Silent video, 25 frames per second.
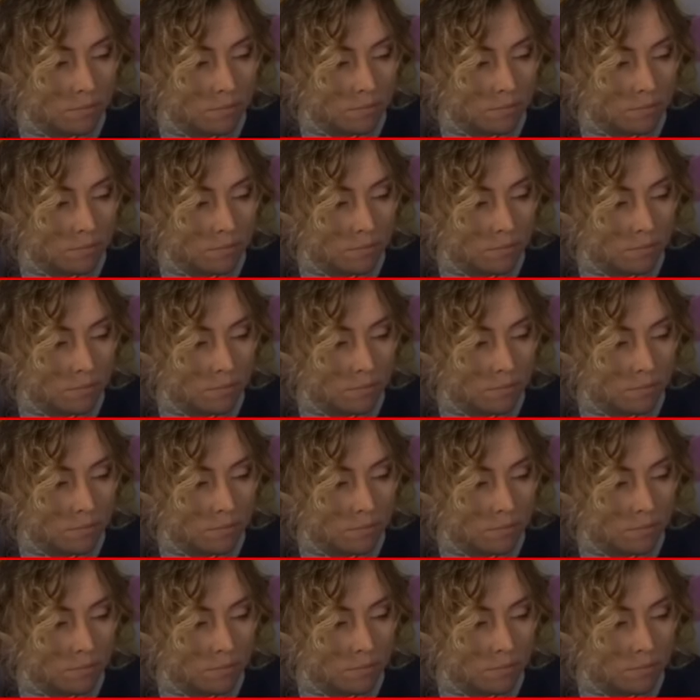
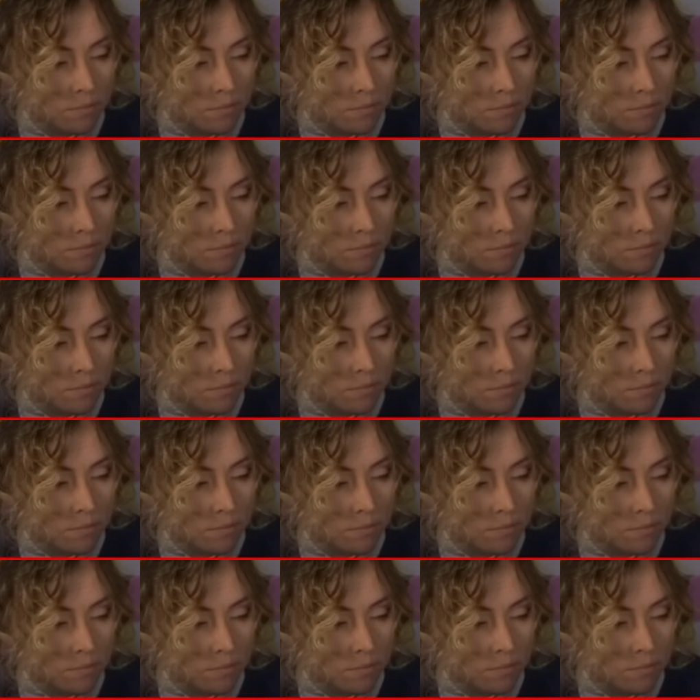
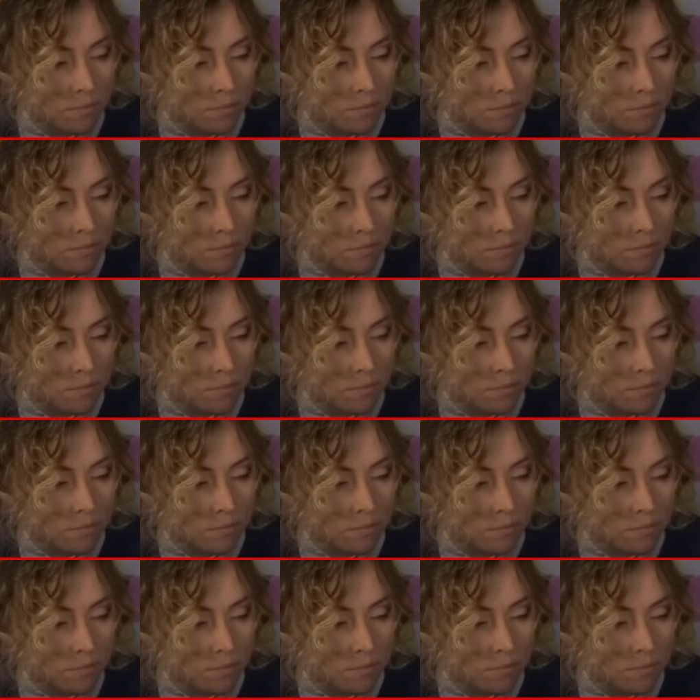
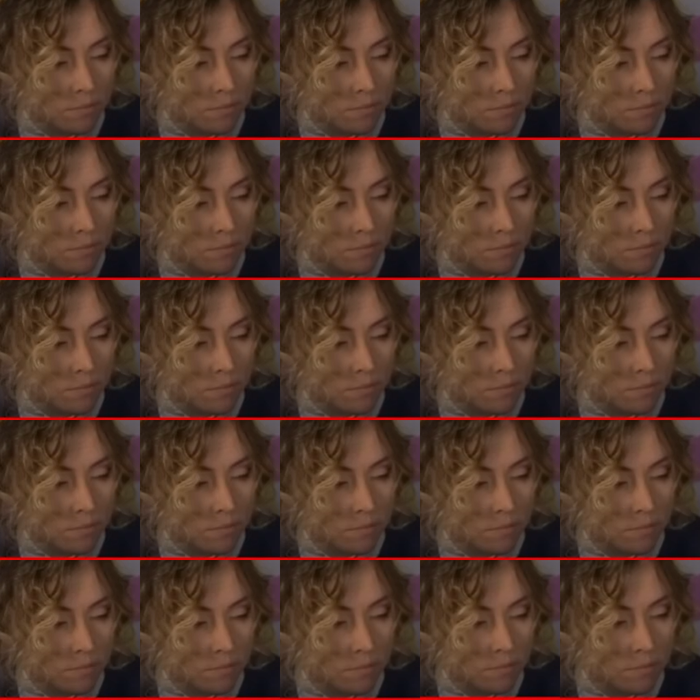
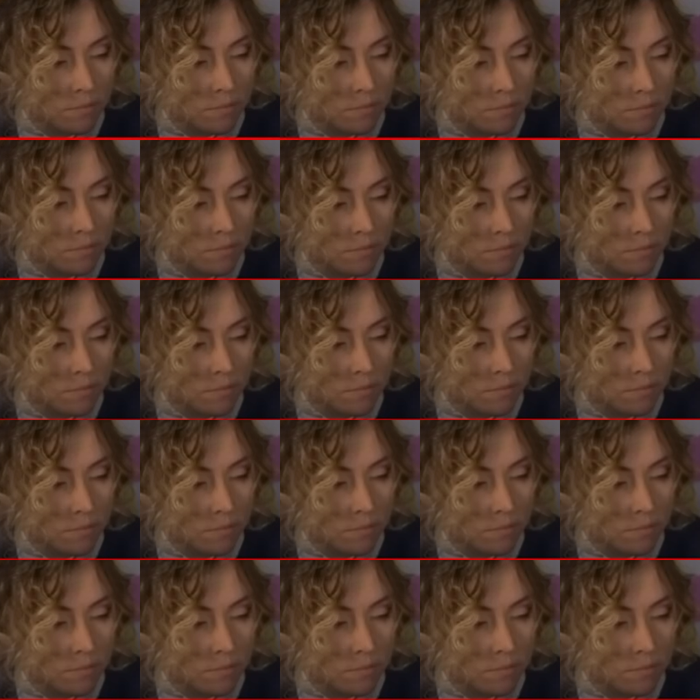
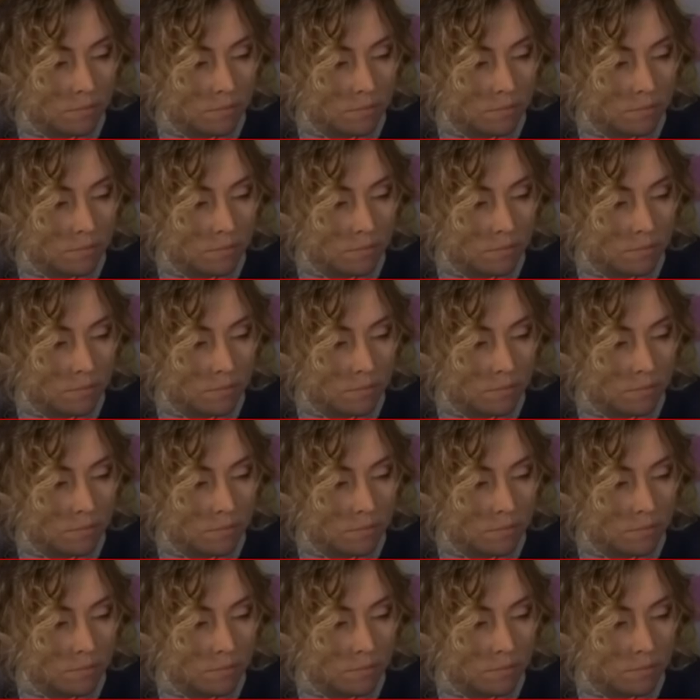
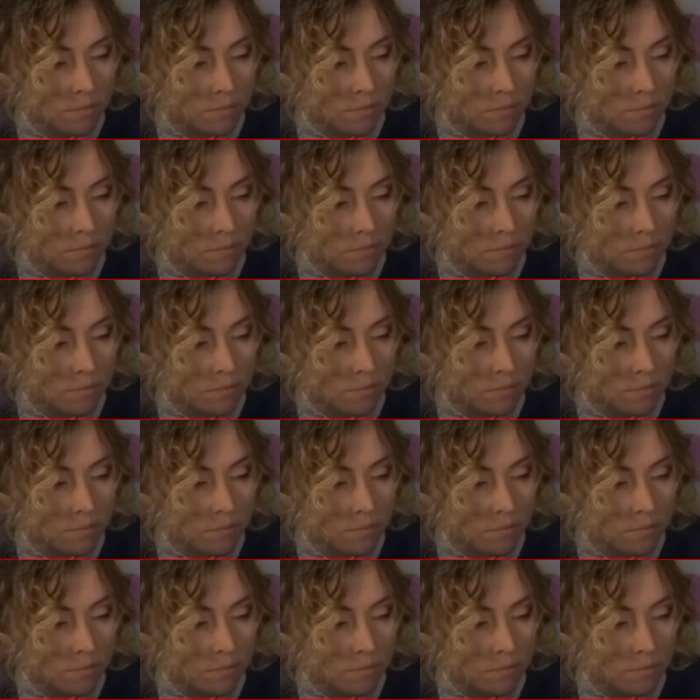
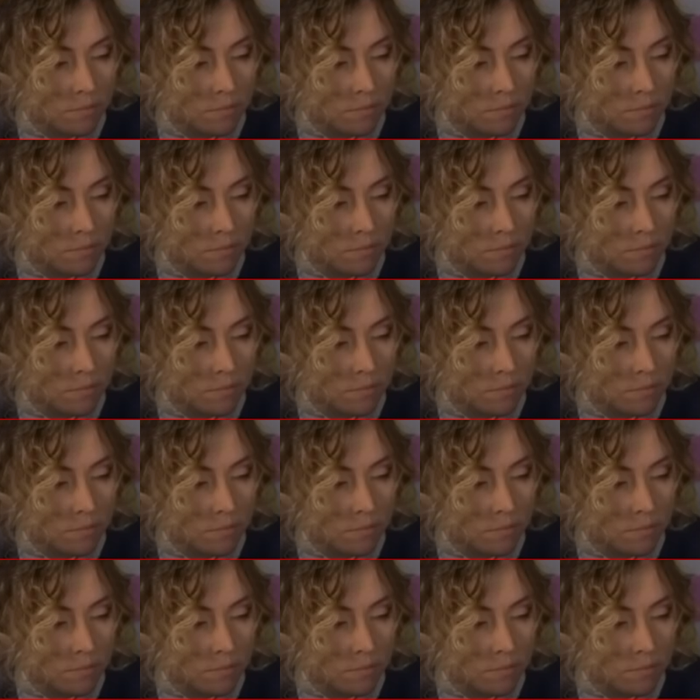No words are spoken by the person on screen.